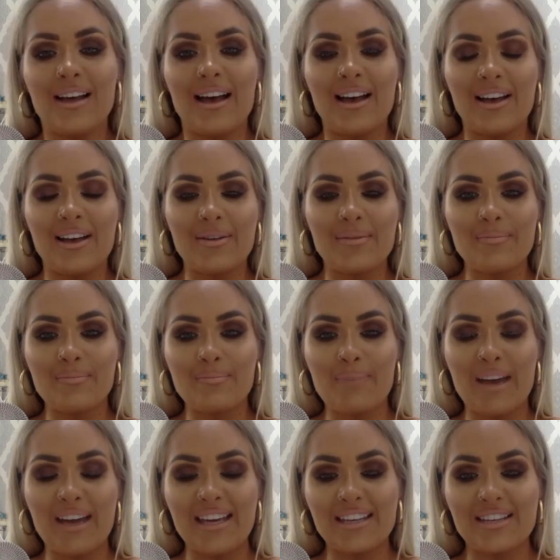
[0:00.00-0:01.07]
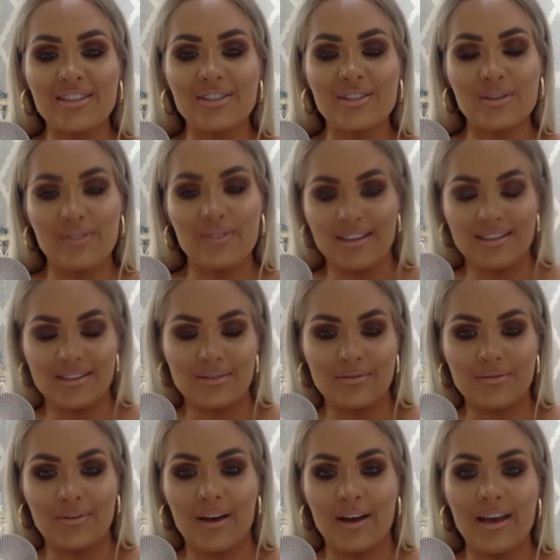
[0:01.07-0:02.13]
Back in
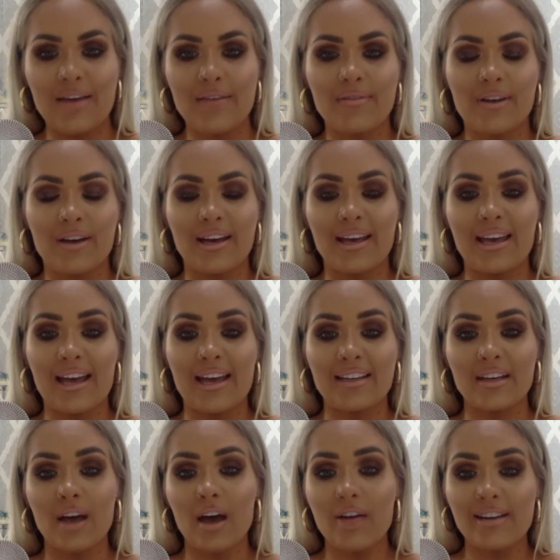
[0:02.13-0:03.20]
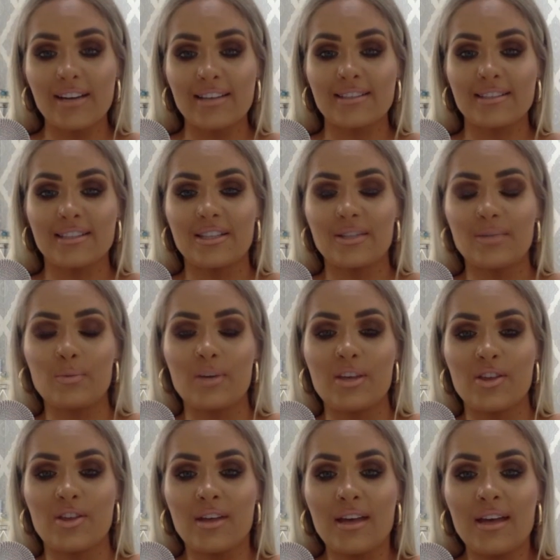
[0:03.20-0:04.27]
2005, I had a car accident which